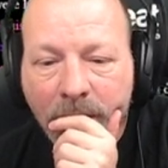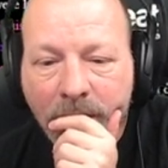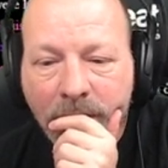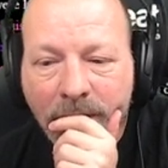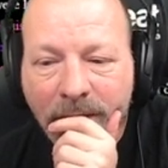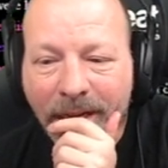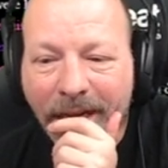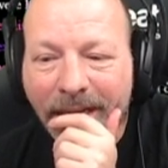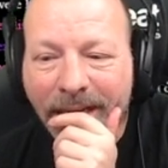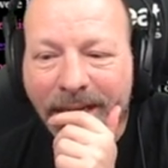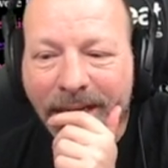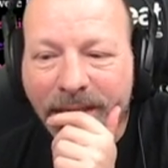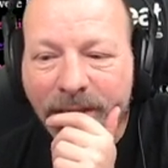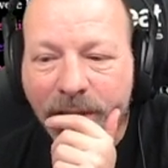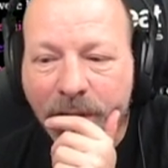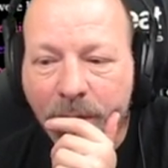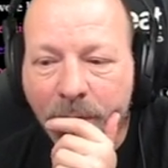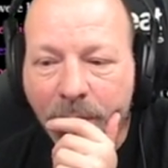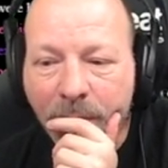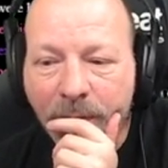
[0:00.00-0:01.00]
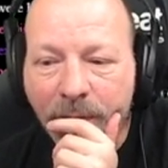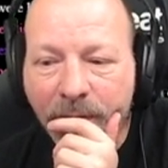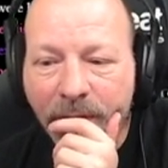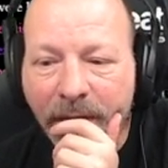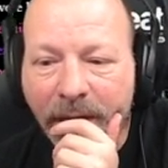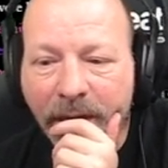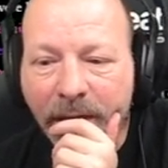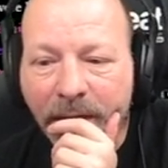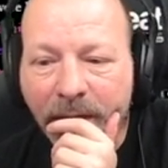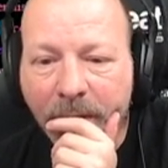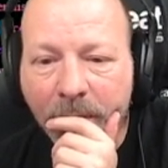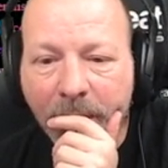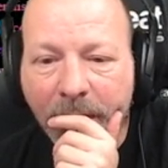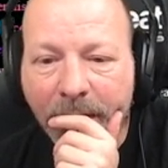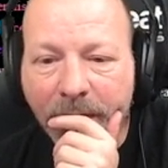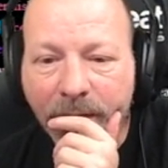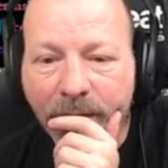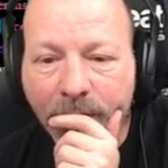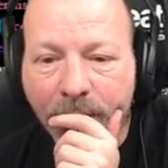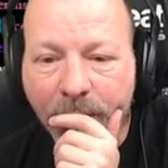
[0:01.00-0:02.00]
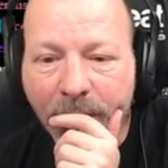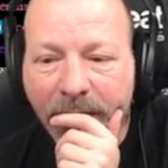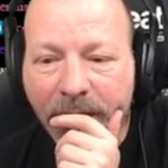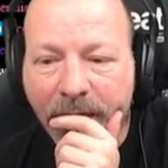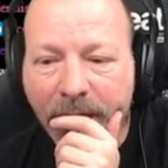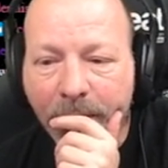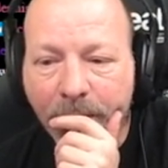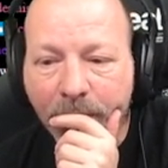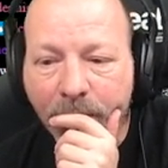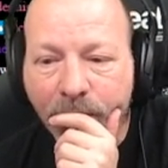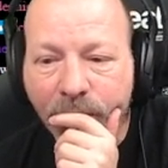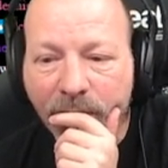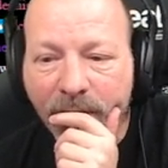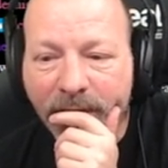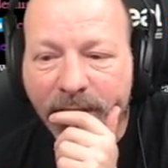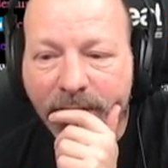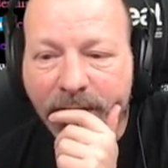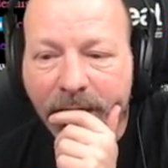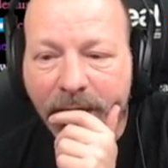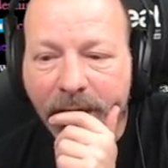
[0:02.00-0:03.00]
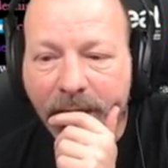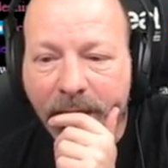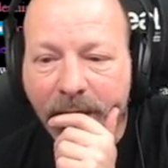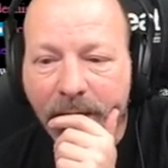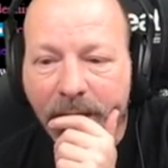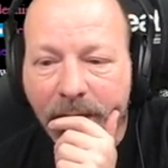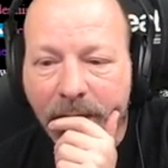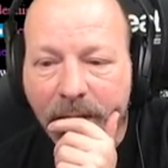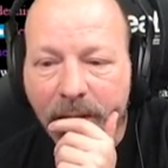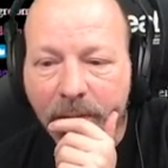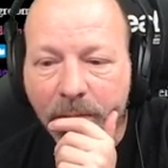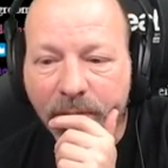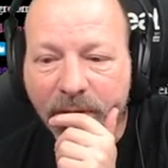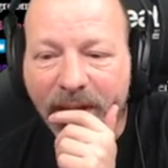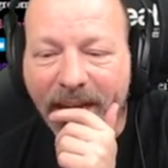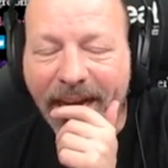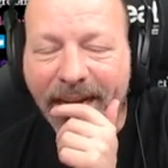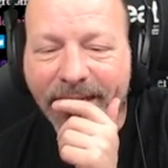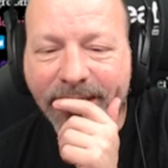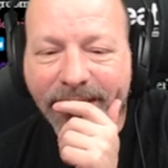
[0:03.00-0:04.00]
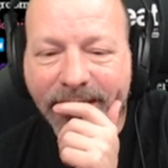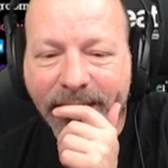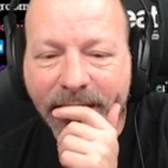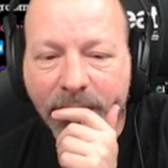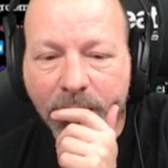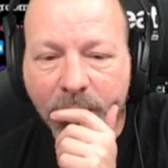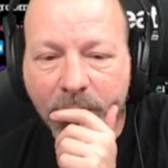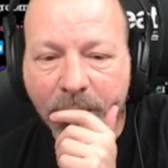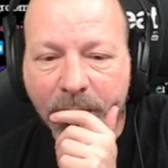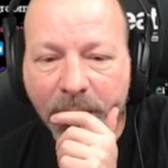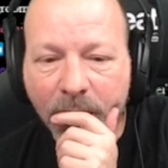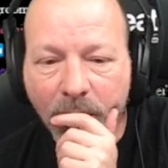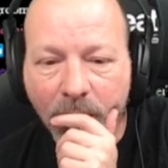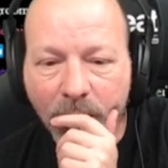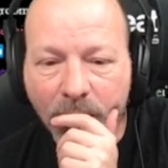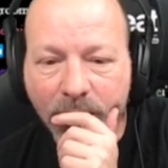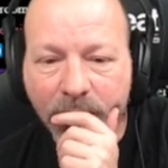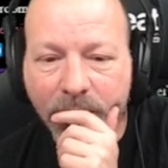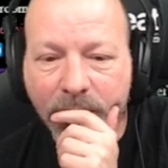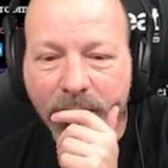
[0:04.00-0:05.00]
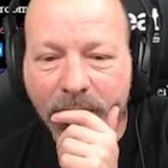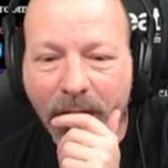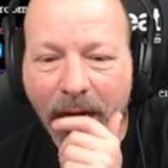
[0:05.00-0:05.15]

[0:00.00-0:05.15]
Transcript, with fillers: Like, do you think that my 3D printing plastic would be whole?